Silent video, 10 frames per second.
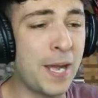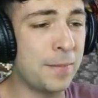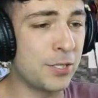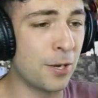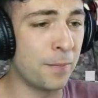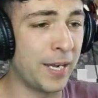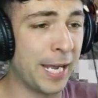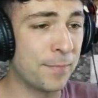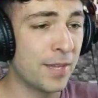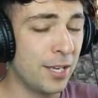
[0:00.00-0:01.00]
baby
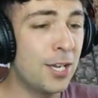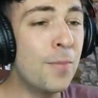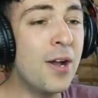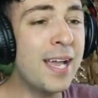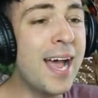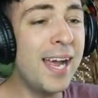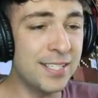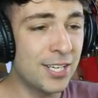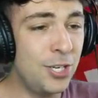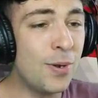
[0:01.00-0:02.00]
zombie. Come on,
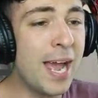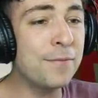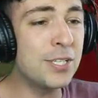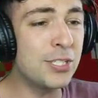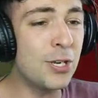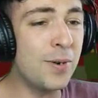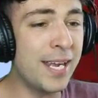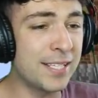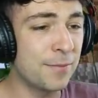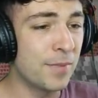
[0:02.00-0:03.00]
guys. You have to do
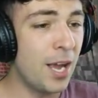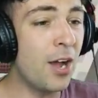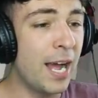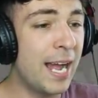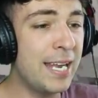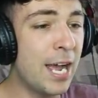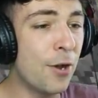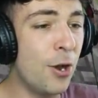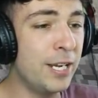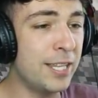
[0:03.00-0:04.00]
it. Oh, and now
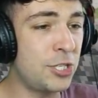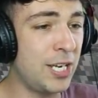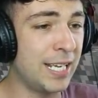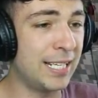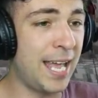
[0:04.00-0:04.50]
only the chicken